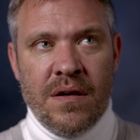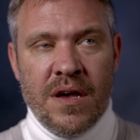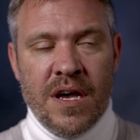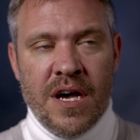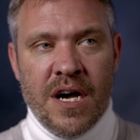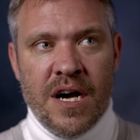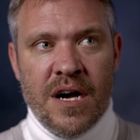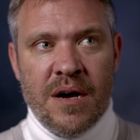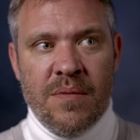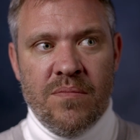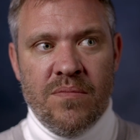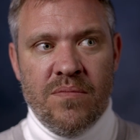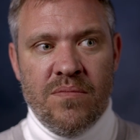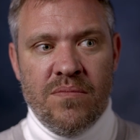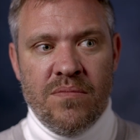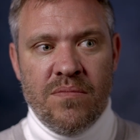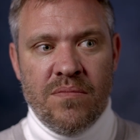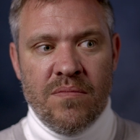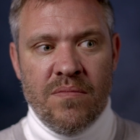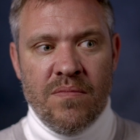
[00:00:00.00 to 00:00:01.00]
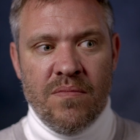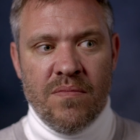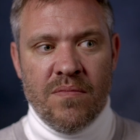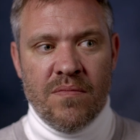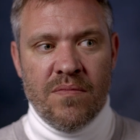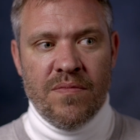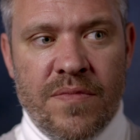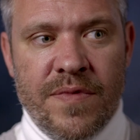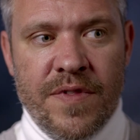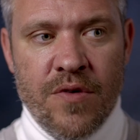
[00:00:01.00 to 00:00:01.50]
The
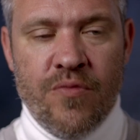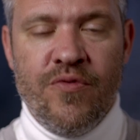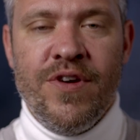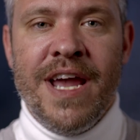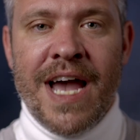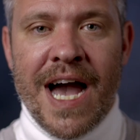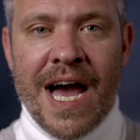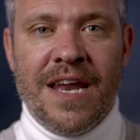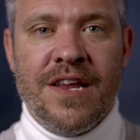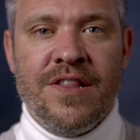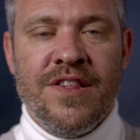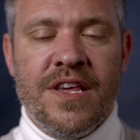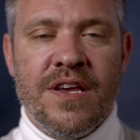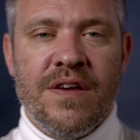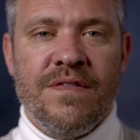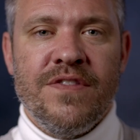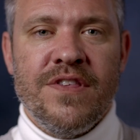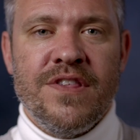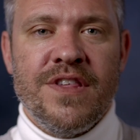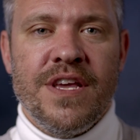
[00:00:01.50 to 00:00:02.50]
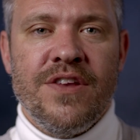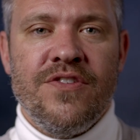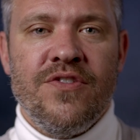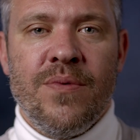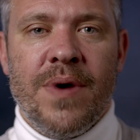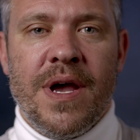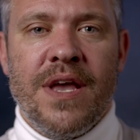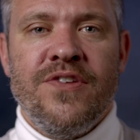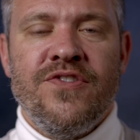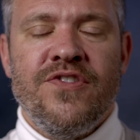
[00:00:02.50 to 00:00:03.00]
reality of the
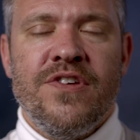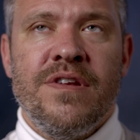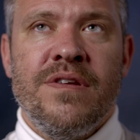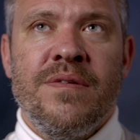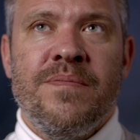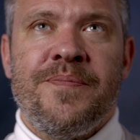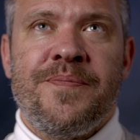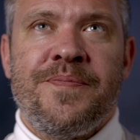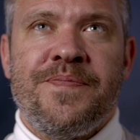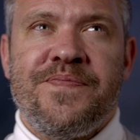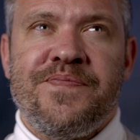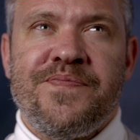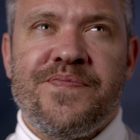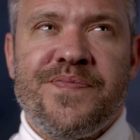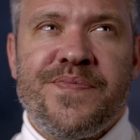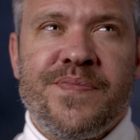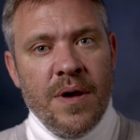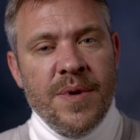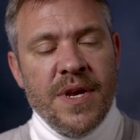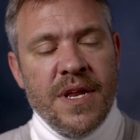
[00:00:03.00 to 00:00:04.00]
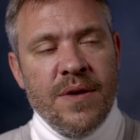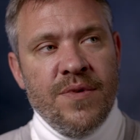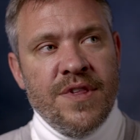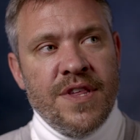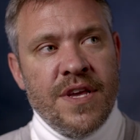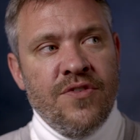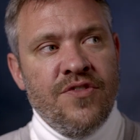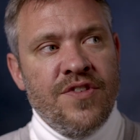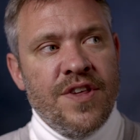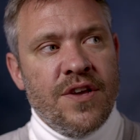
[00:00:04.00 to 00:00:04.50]
situation. I mean, it
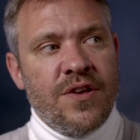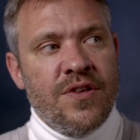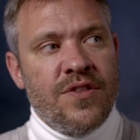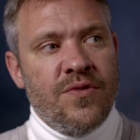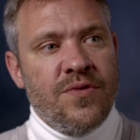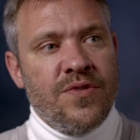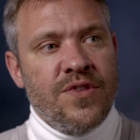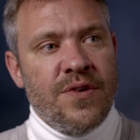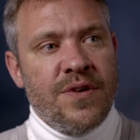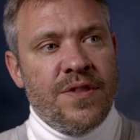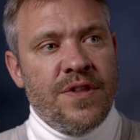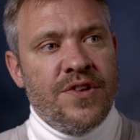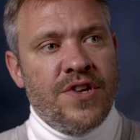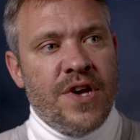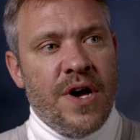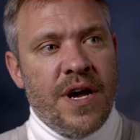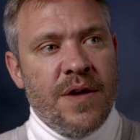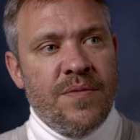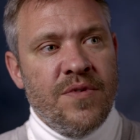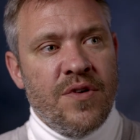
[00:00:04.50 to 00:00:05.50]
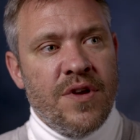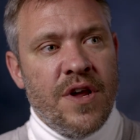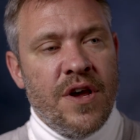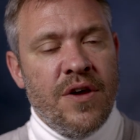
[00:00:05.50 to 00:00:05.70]
was interesting because also at the time, not